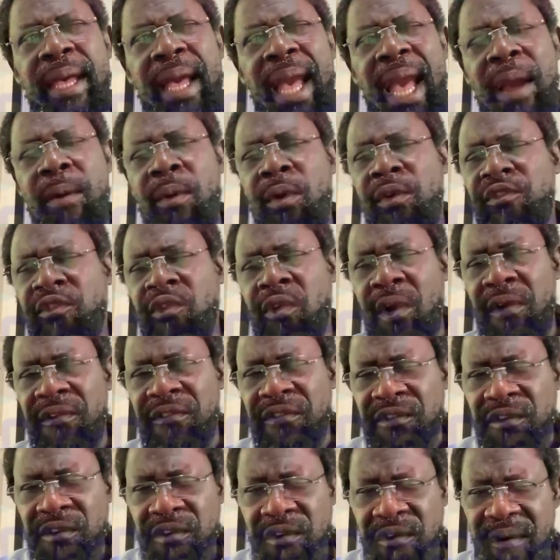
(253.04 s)
was
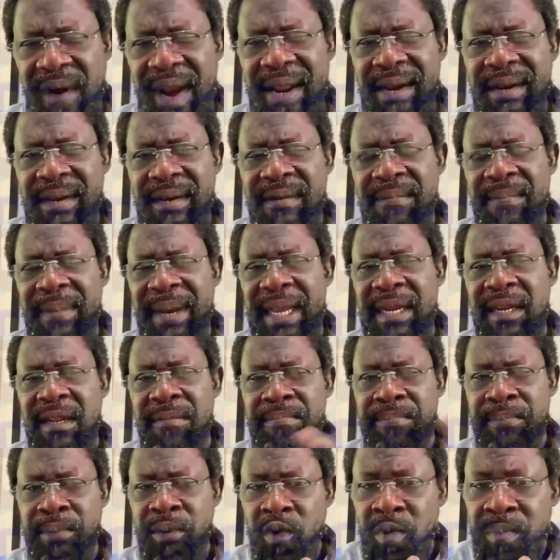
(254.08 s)
constrained by the
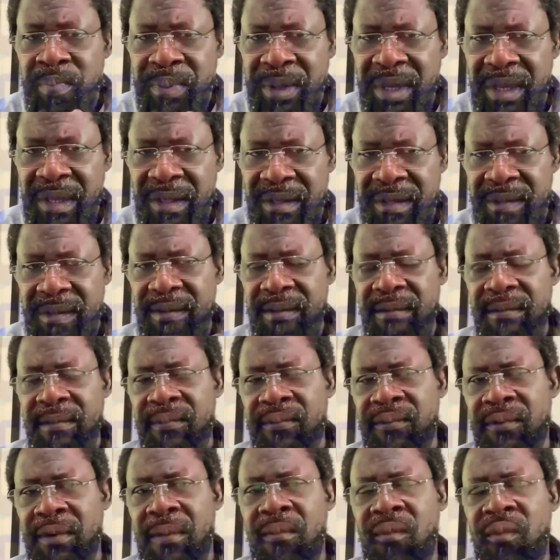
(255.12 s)
pulpit
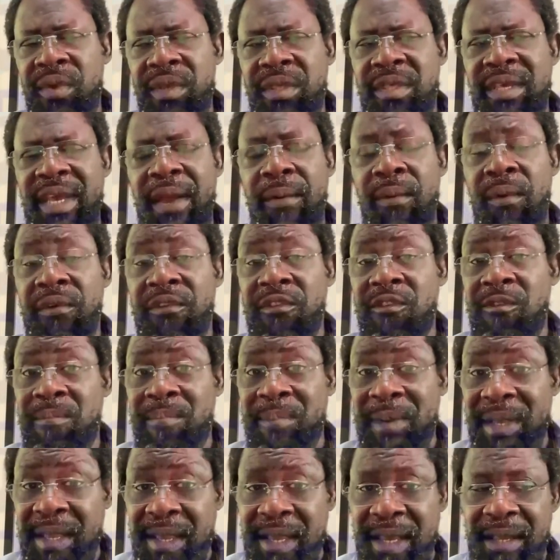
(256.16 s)
from which I was
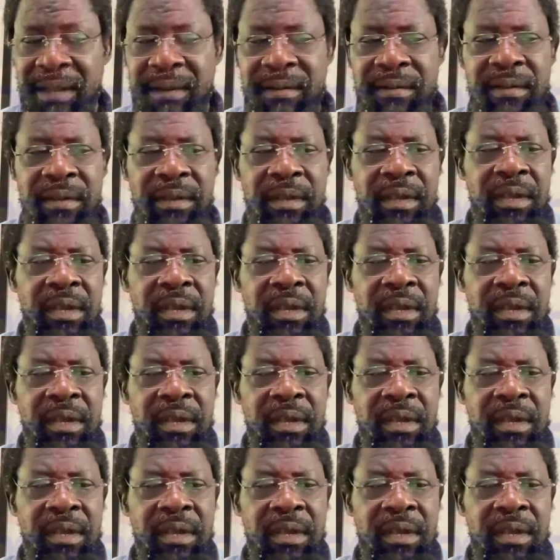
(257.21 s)
speaking,